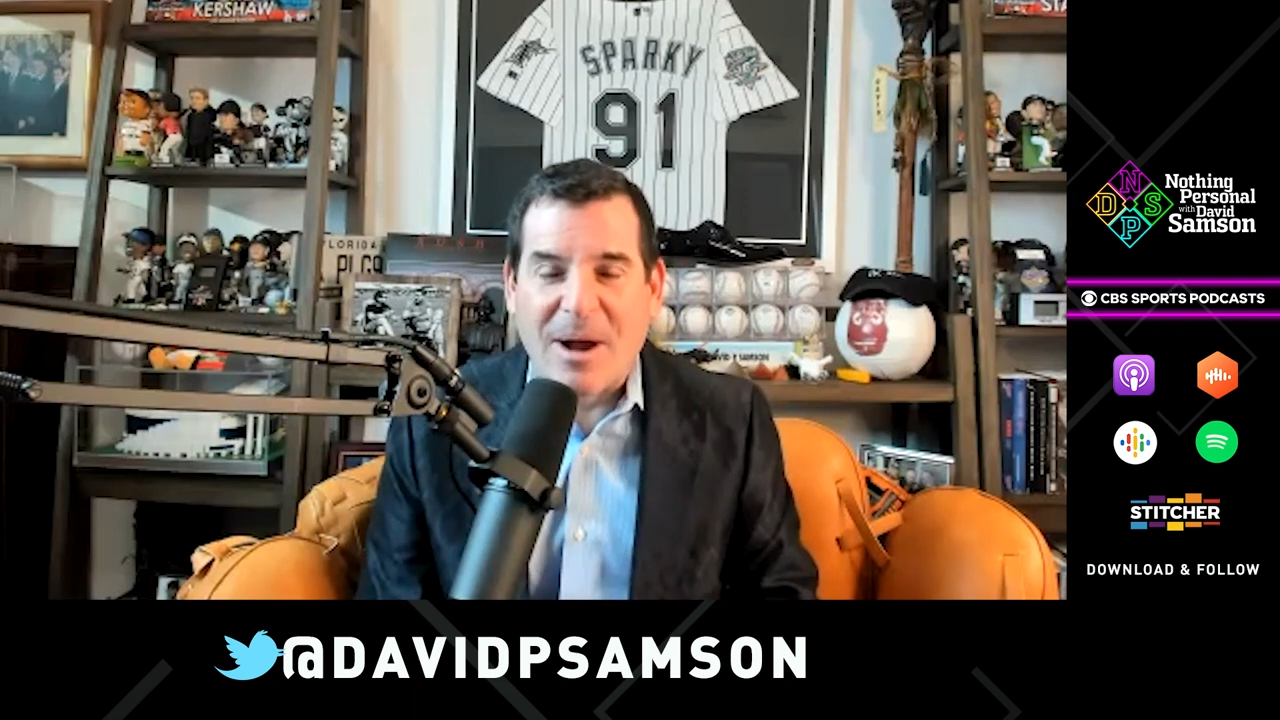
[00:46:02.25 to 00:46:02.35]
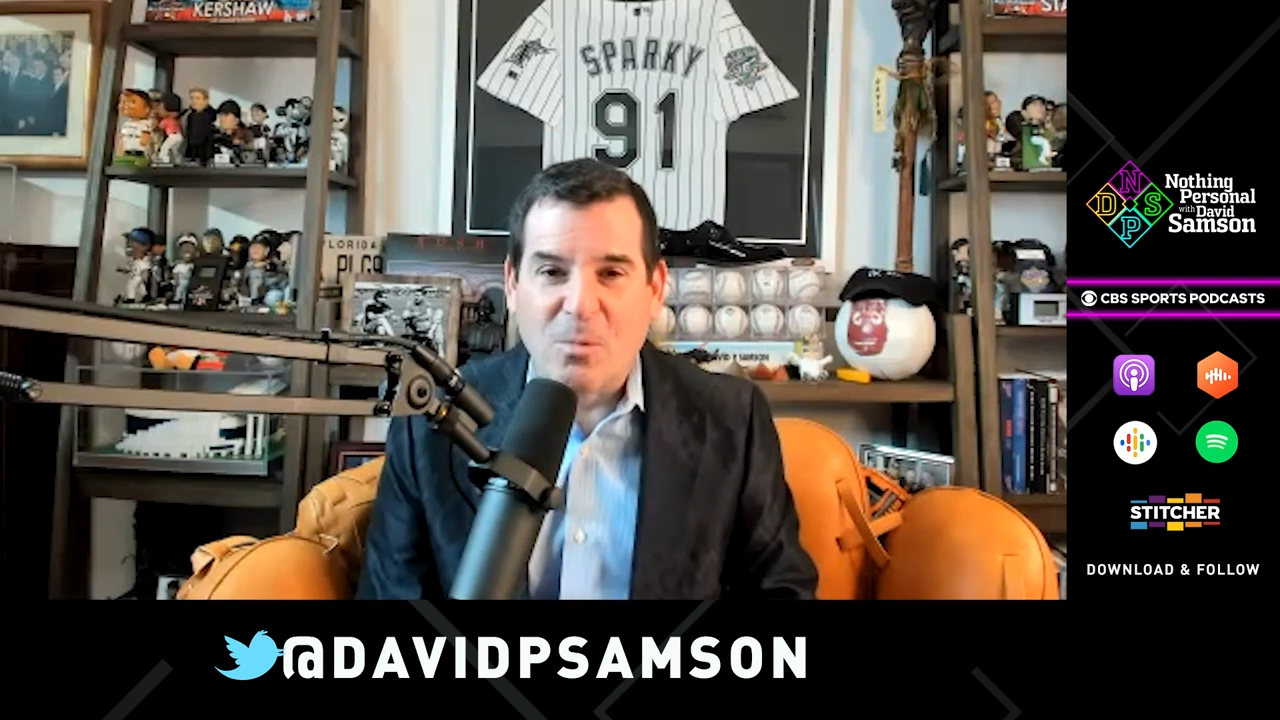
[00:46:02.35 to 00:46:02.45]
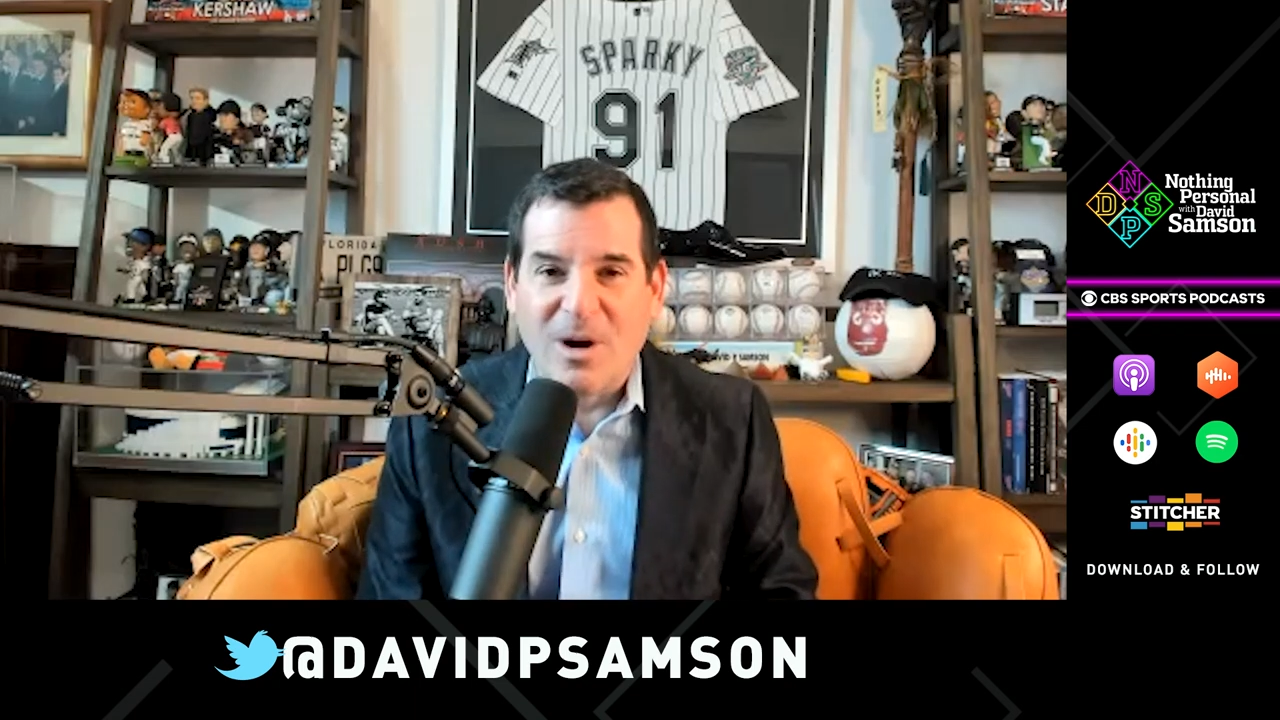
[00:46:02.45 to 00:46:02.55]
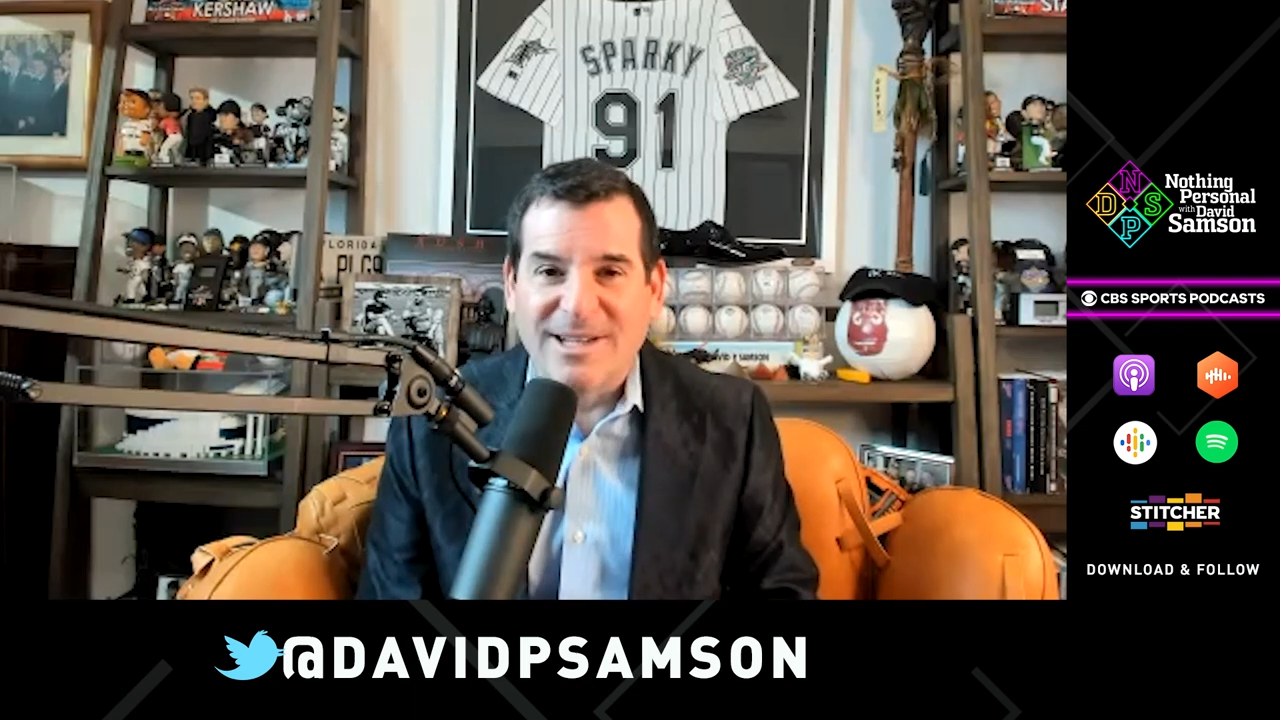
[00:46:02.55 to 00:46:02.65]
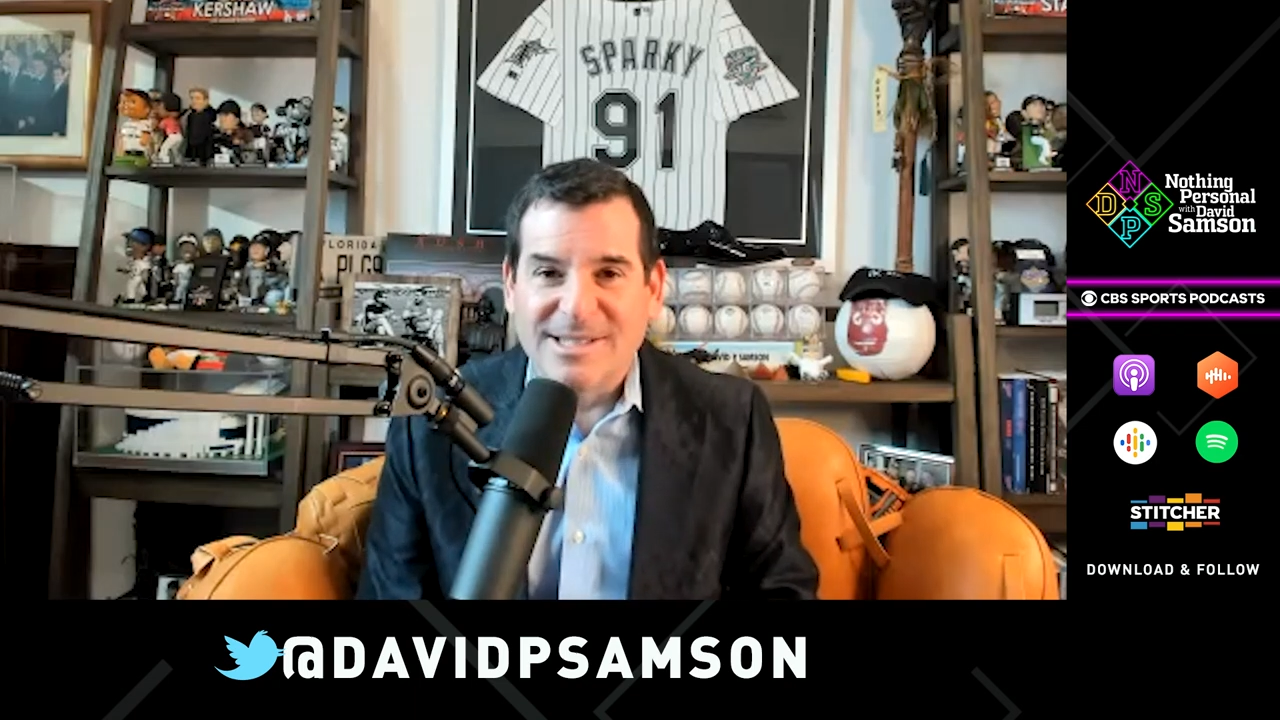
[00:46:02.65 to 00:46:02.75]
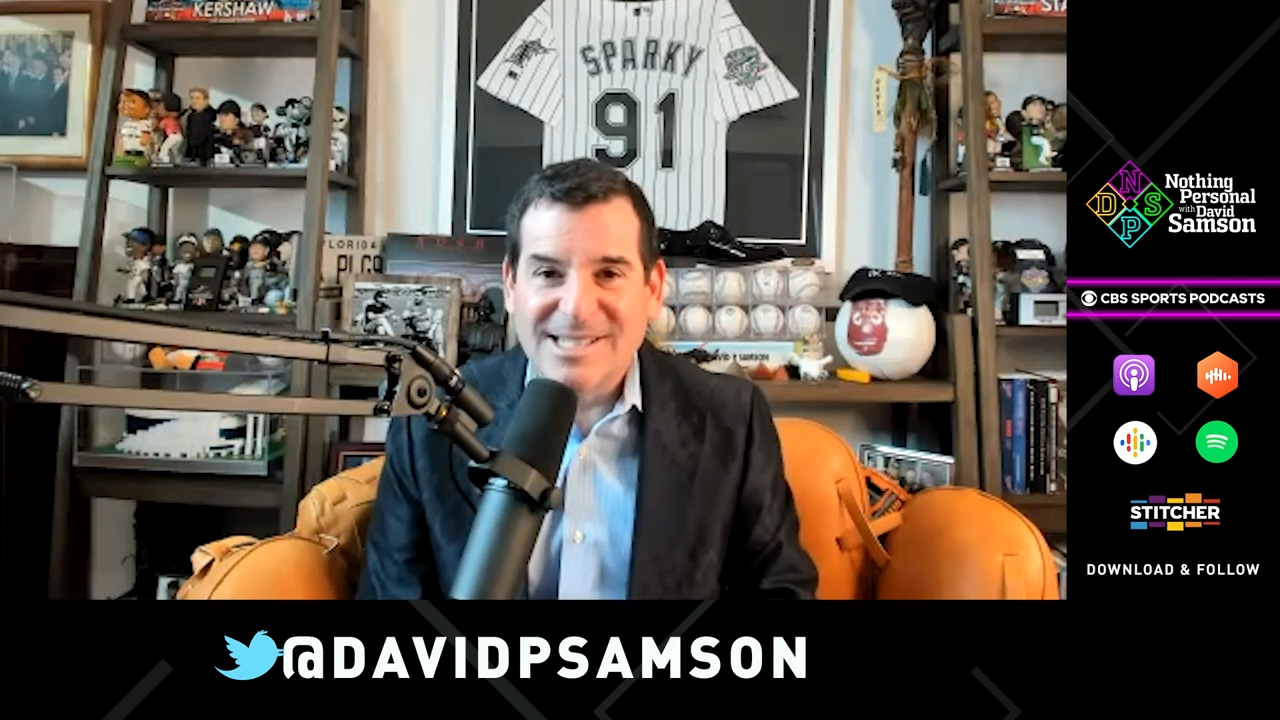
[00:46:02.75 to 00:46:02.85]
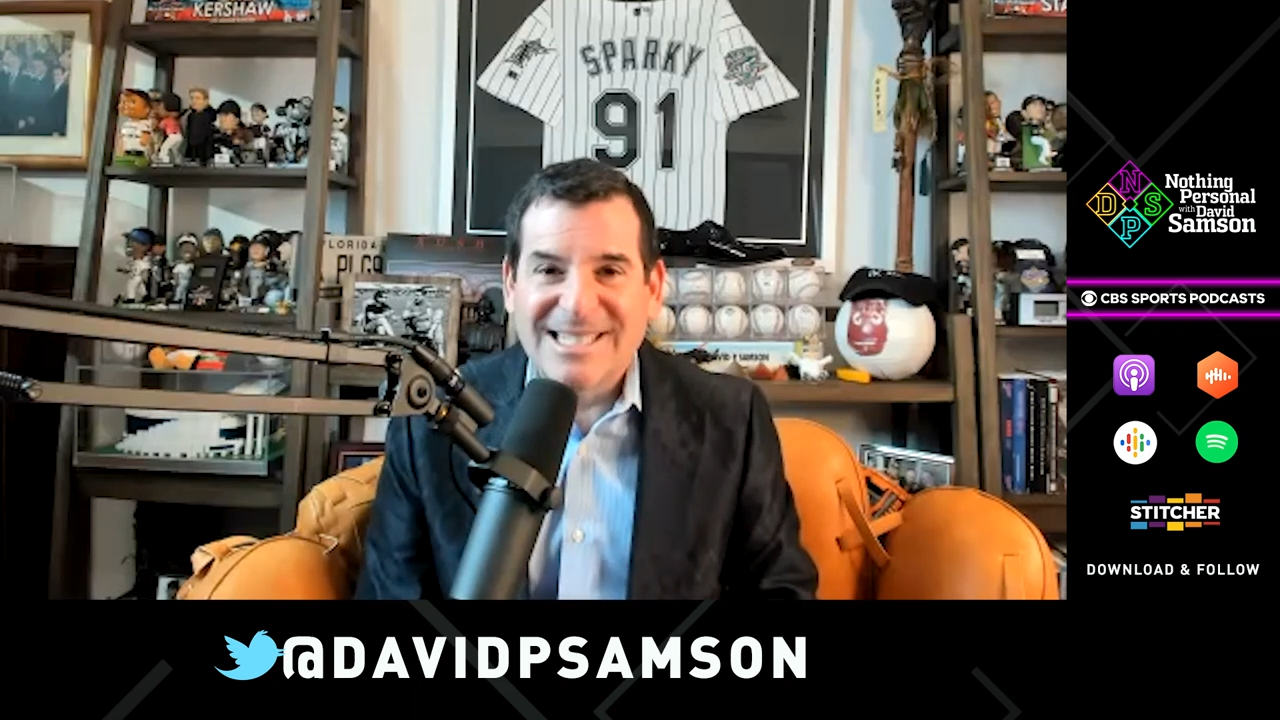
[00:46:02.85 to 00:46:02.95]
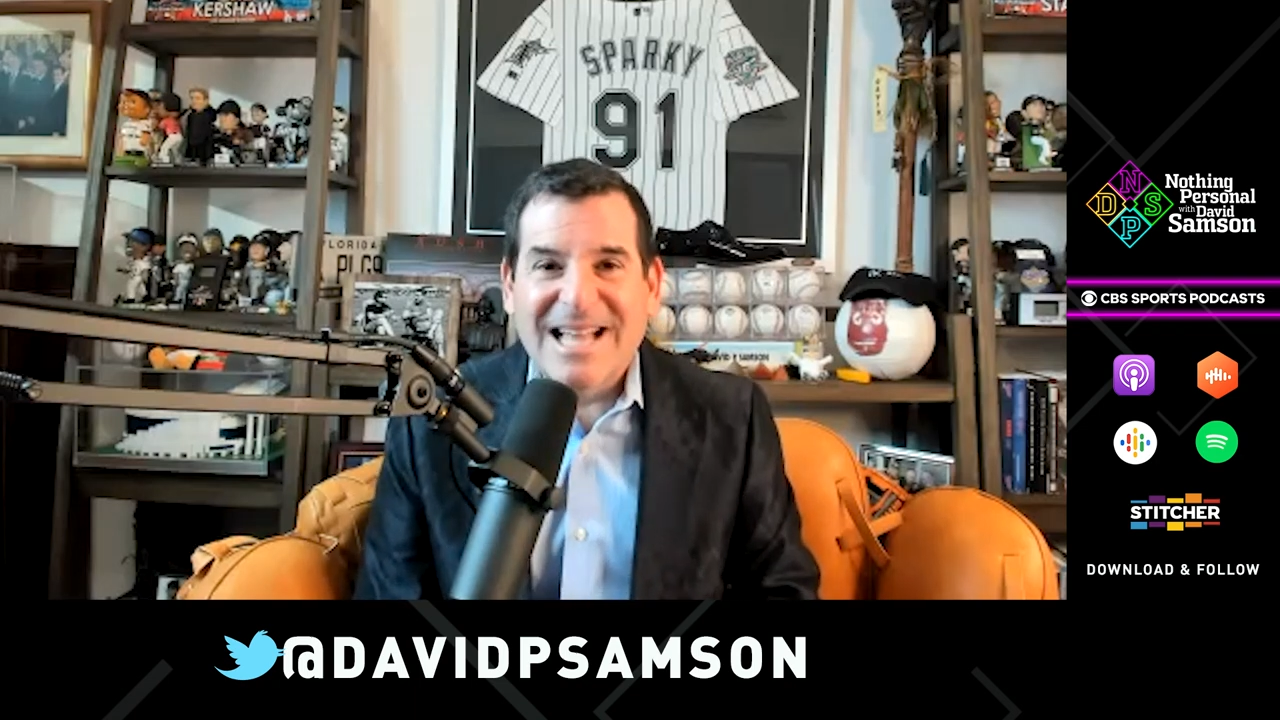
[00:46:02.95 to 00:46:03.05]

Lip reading: was.